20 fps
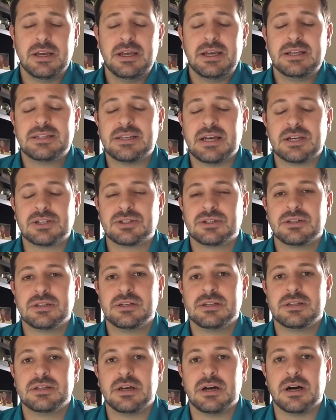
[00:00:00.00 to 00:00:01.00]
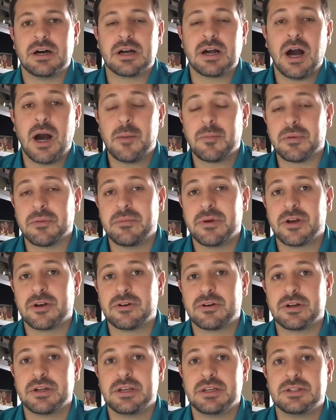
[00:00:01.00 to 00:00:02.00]
It's actually
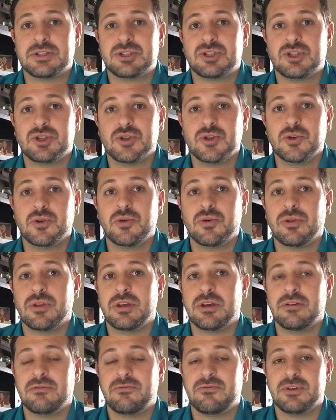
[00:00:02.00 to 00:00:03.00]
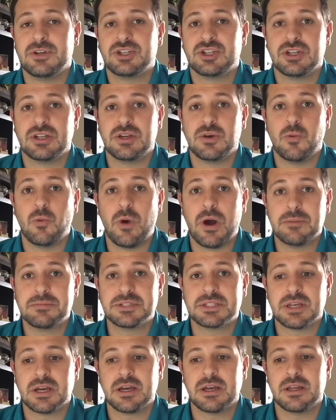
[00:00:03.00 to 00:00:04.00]
complementary to the Fishity
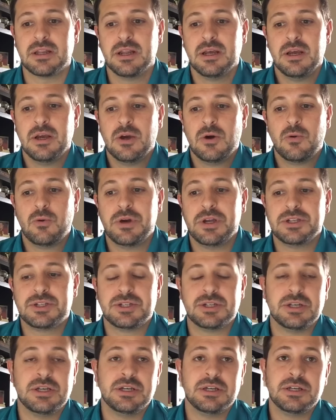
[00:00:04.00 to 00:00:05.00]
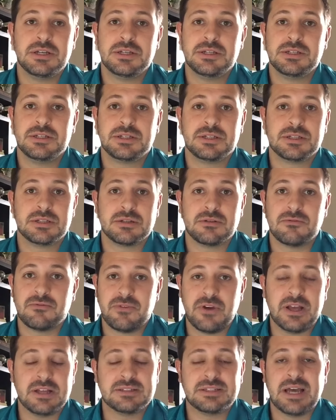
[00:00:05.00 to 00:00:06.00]
website, which is
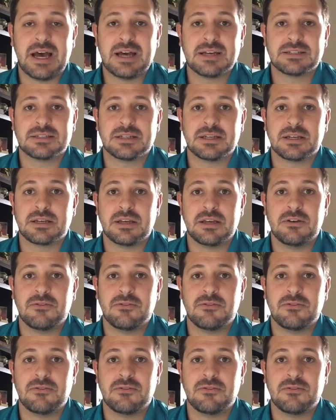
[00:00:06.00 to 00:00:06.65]
fantastic.